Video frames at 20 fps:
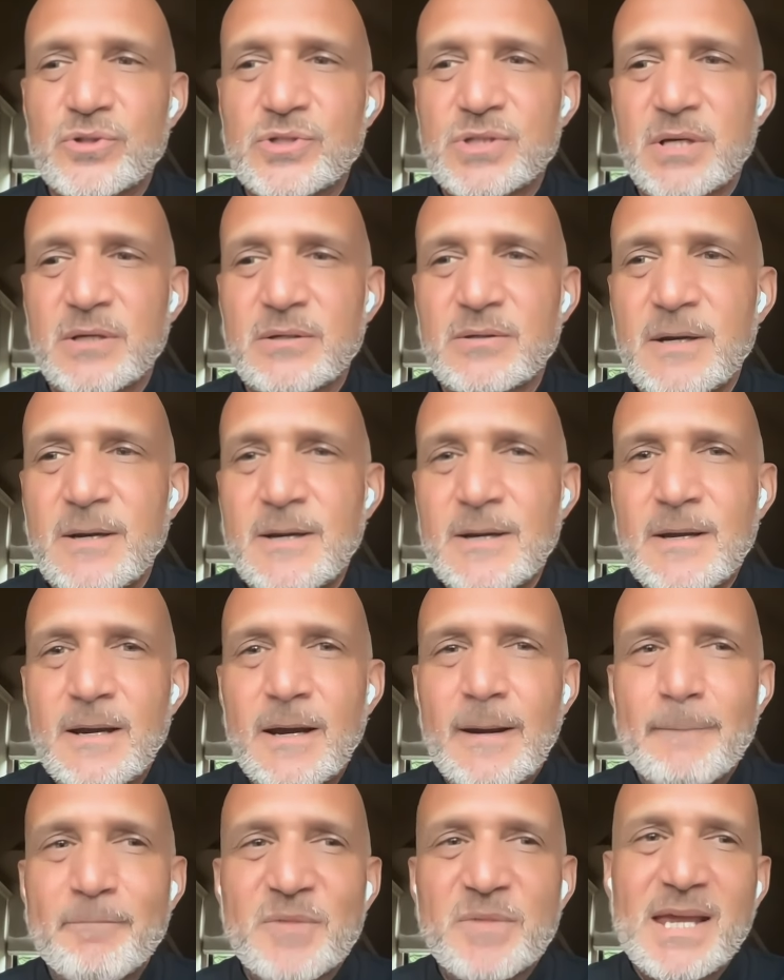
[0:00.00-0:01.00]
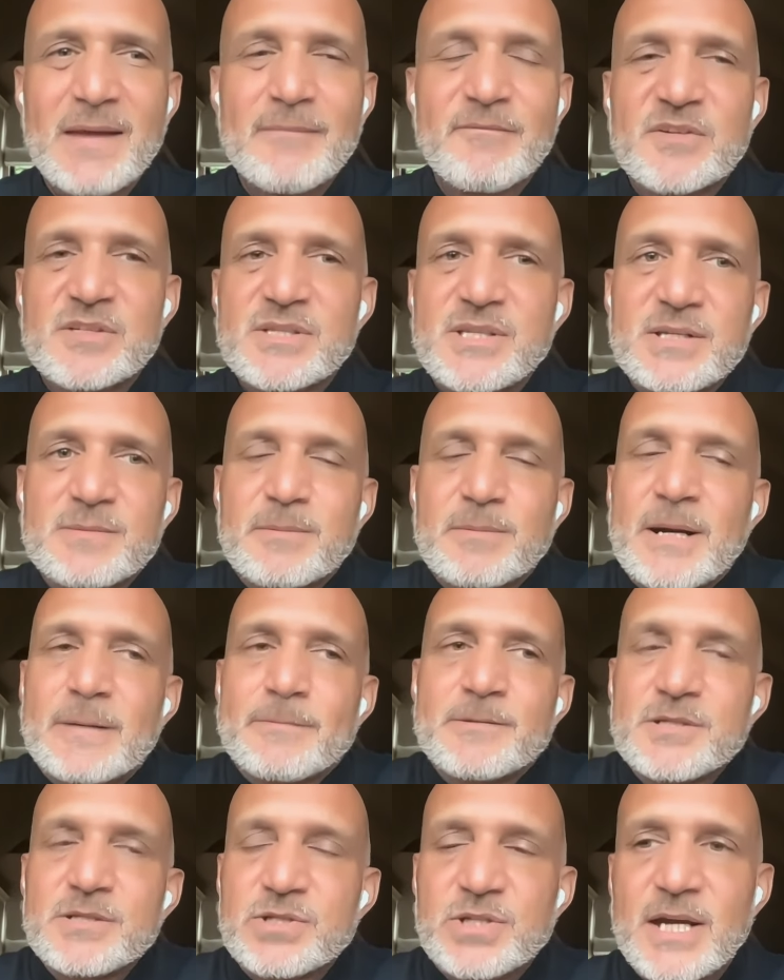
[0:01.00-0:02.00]
So the emphasis
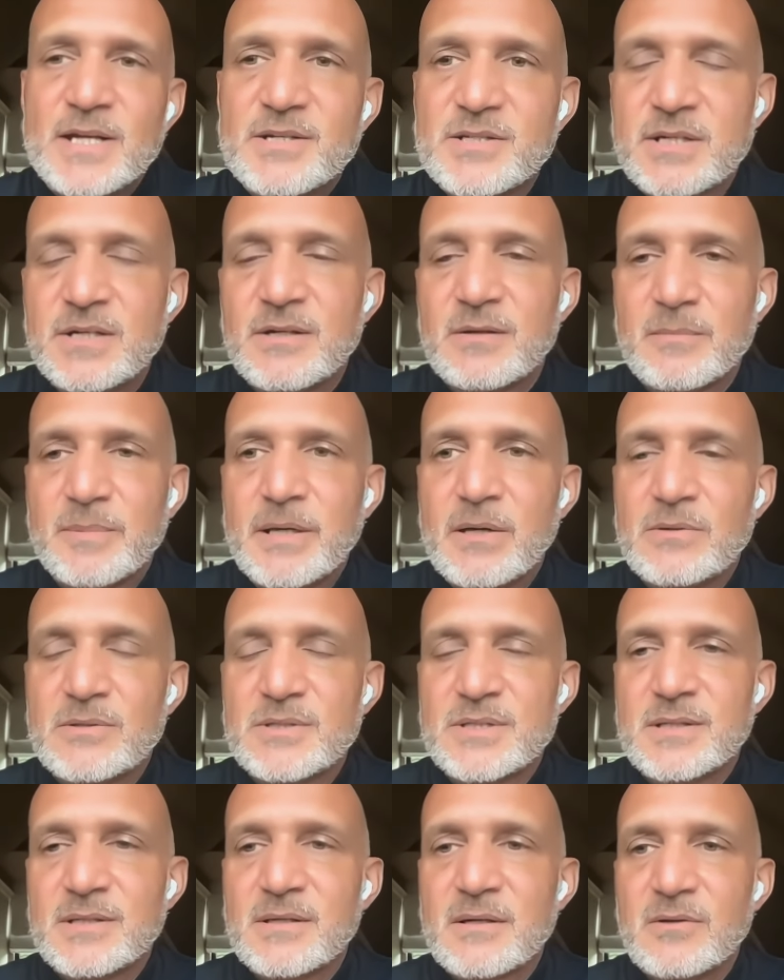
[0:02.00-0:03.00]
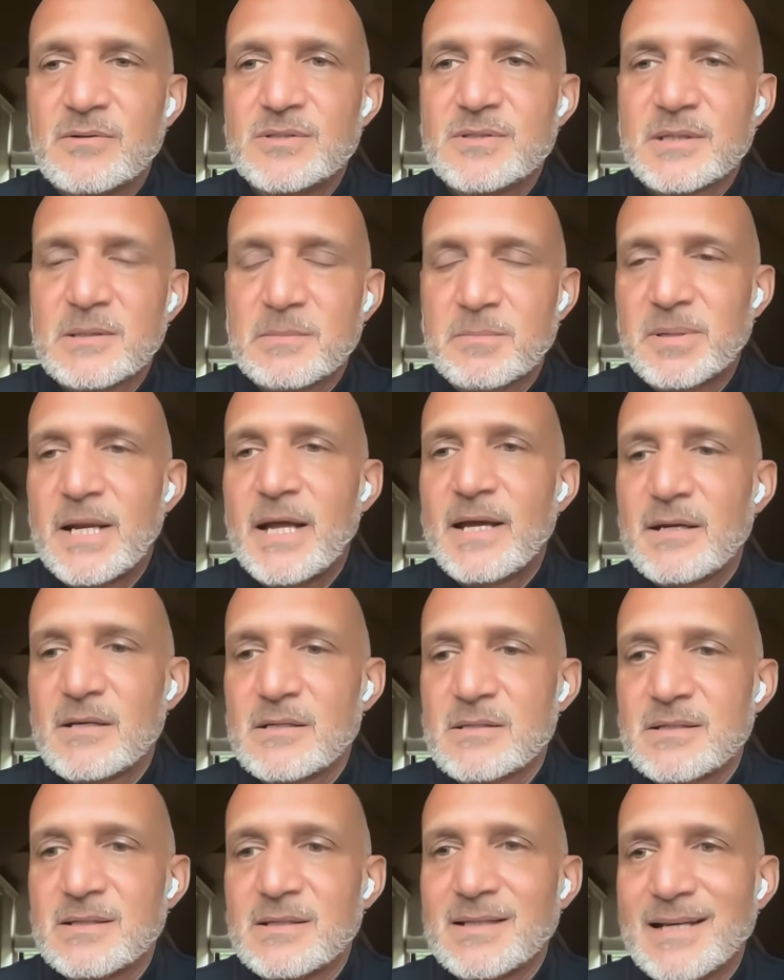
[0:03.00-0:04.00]
perhaps has changed a little bit onto the
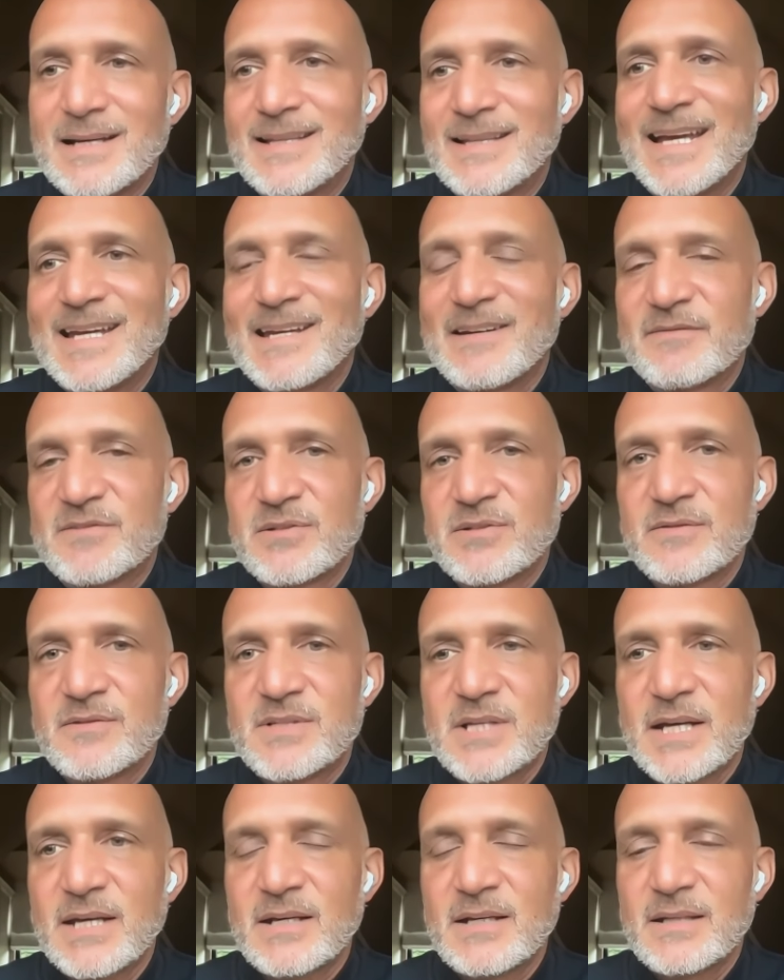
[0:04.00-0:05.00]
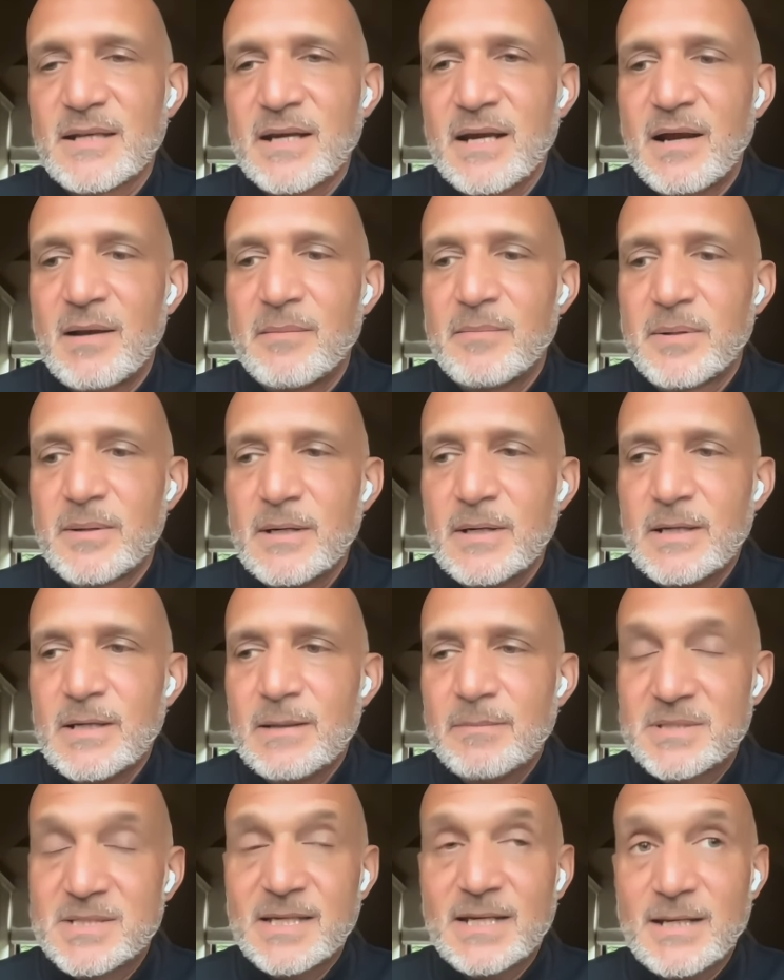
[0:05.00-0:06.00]
players, and they have sort of taken that up,
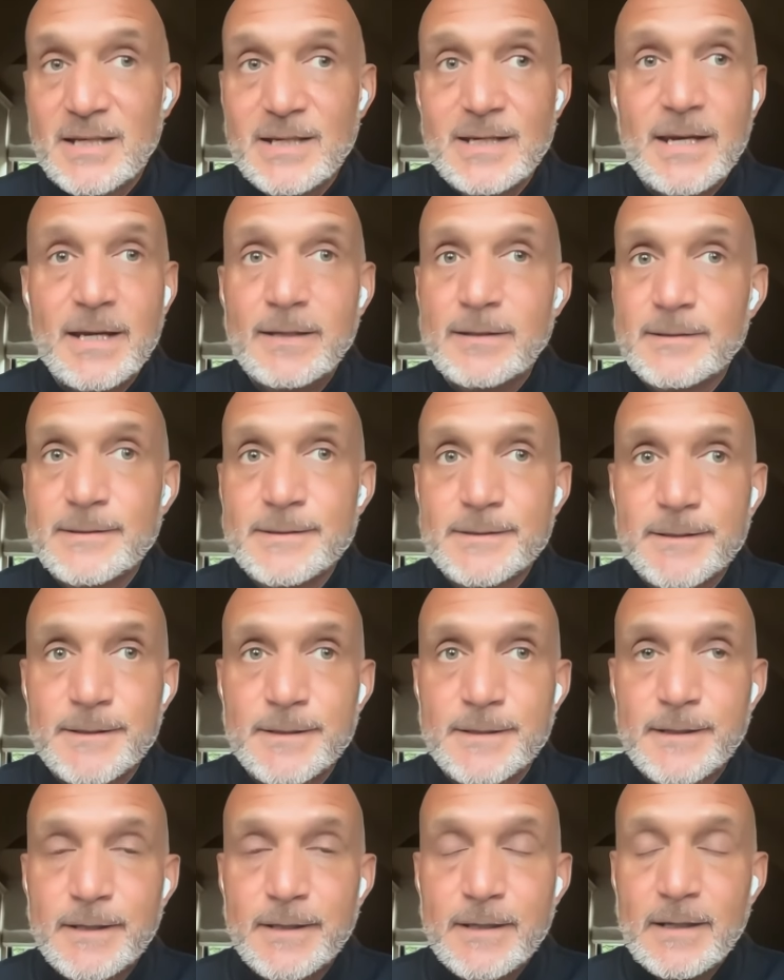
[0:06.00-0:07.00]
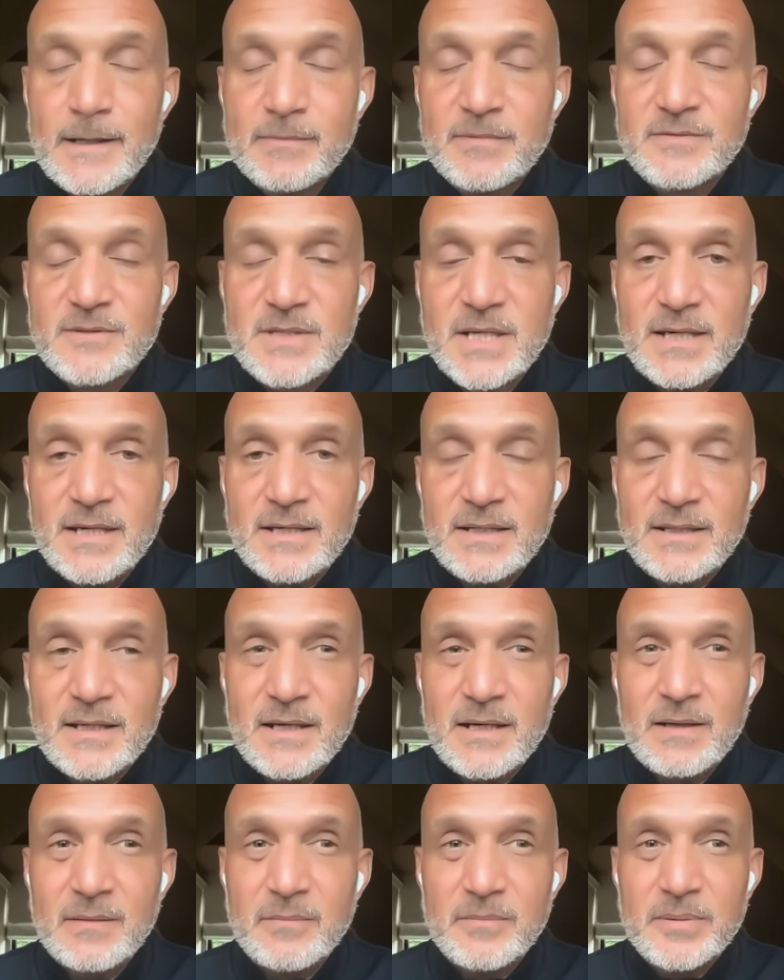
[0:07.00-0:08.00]
particularly England, have taken
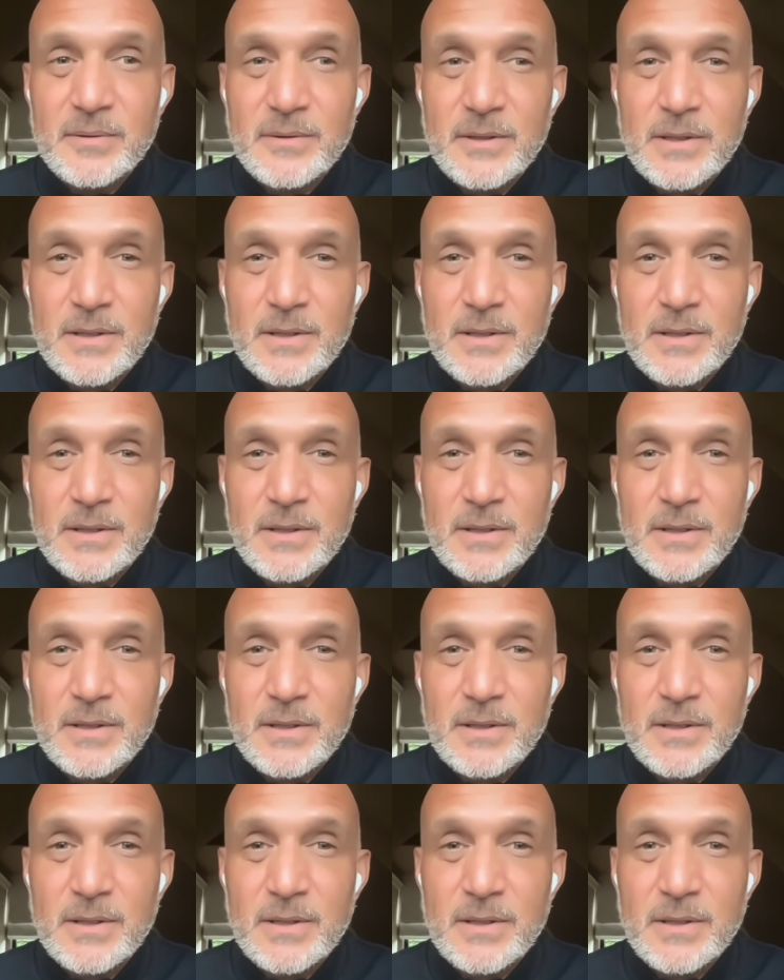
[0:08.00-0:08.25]
that up